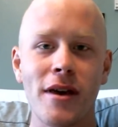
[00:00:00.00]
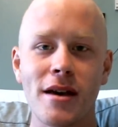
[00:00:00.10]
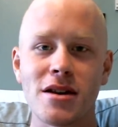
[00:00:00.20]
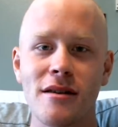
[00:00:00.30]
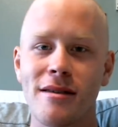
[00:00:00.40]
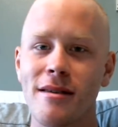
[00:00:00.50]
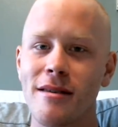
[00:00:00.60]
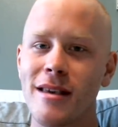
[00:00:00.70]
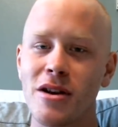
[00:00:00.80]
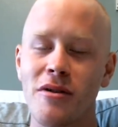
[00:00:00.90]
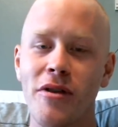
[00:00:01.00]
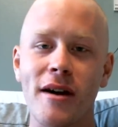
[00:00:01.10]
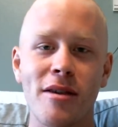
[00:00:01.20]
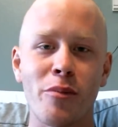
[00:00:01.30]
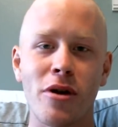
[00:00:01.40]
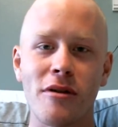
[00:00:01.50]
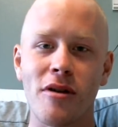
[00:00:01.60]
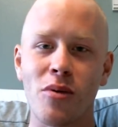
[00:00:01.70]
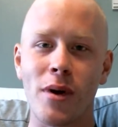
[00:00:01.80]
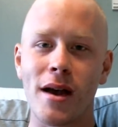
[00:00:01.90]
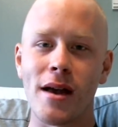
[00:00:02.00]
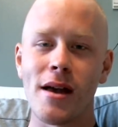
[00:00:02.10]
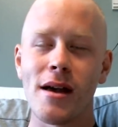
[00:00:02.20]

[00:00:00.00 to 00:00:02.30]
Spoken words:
and just send your thoughts and prayers this way,